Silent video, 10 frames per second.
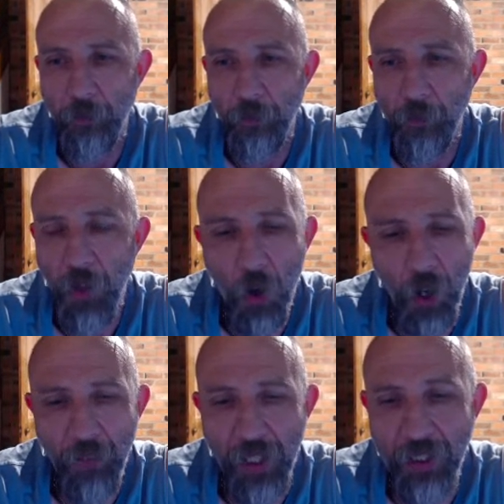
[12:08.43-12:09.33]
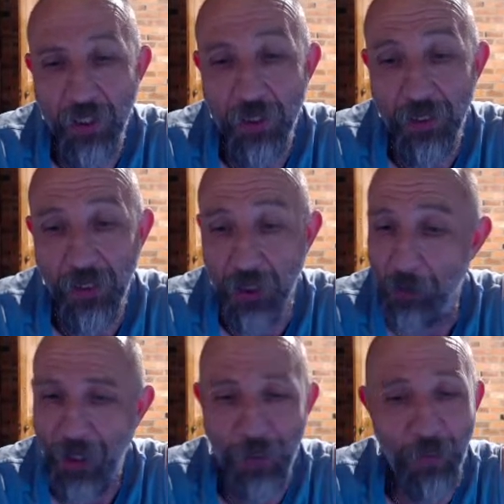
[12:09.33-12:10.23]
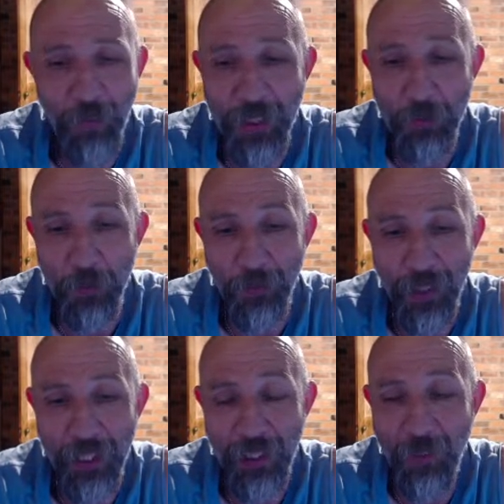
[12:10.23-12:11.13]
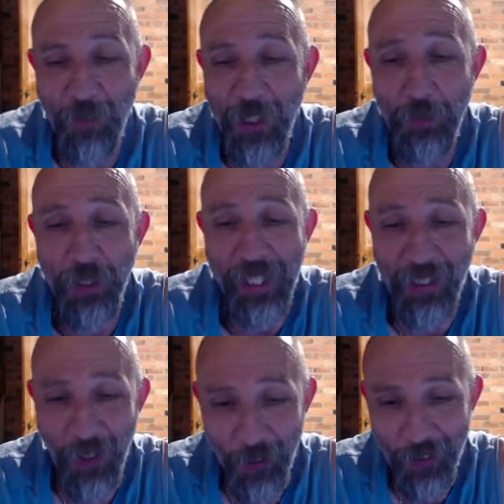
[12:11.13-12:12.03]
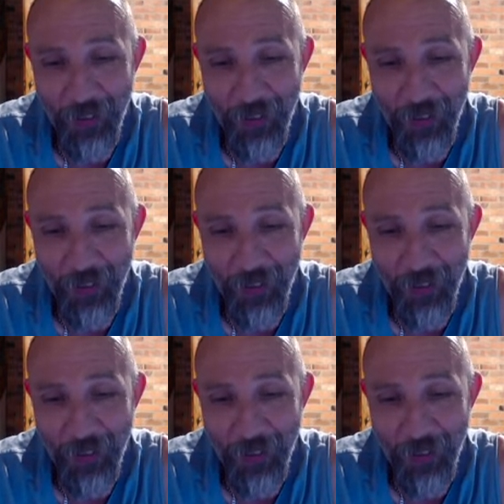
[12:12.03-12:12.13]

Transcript: high vis just makes you invisible. It's an invisibility cloak.